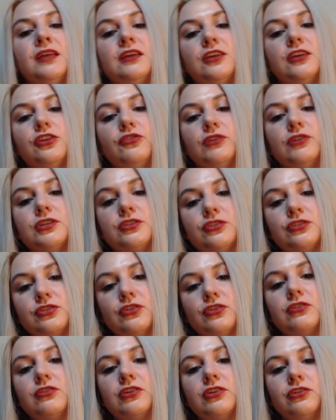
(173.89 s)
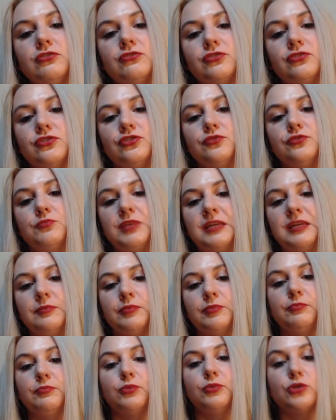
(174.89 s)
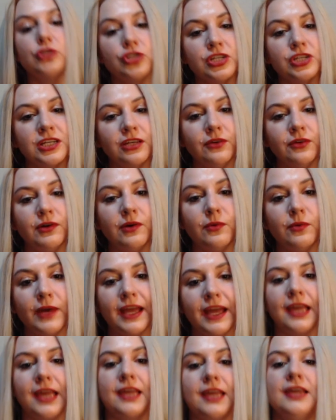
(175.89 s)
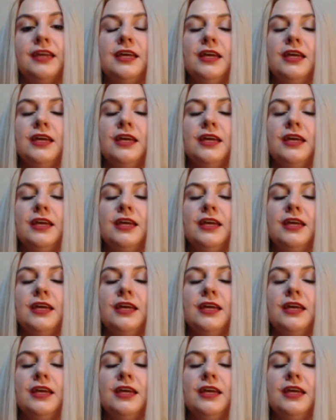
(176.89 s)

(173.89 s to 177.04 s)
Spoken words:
you are so used to people pushing you away